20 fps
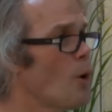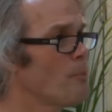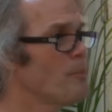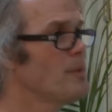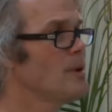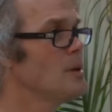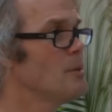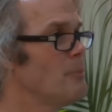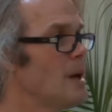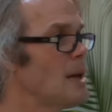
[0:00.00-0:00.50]

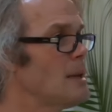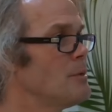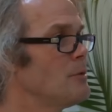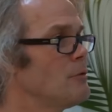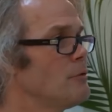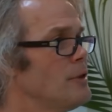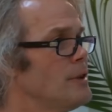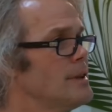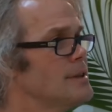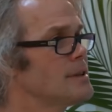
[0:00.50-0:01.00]
popular
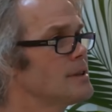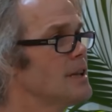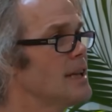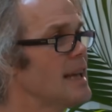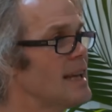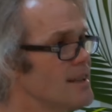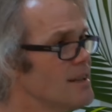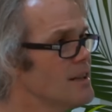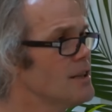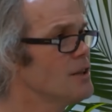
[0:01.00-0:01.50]
baby feeds
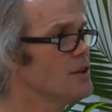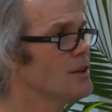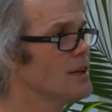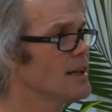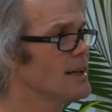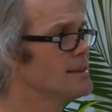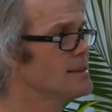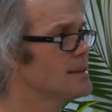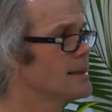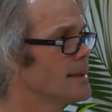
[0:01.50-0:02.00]
in the
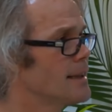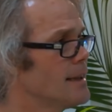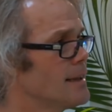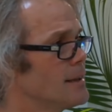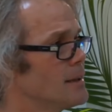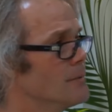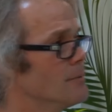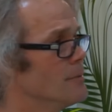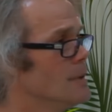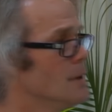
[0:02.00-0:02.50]
United
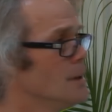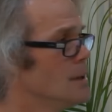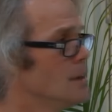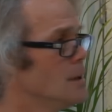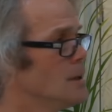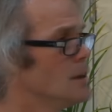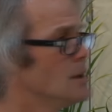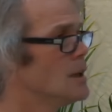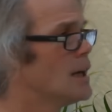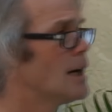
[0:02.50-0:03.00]
Kingdom.
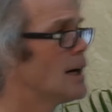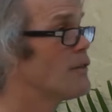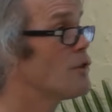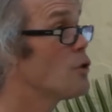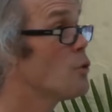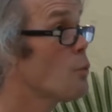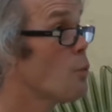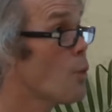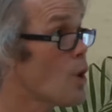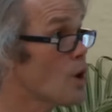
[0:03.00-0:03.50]

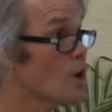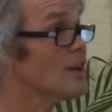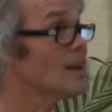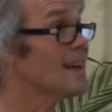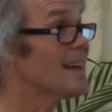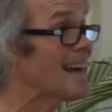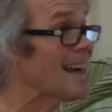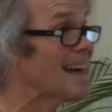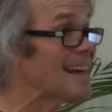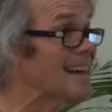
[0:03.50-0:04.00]
And the
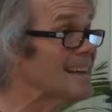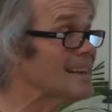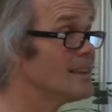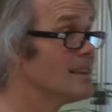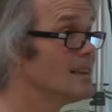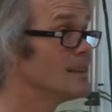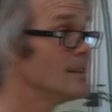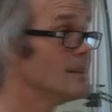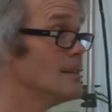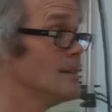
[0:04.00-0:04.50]
one that had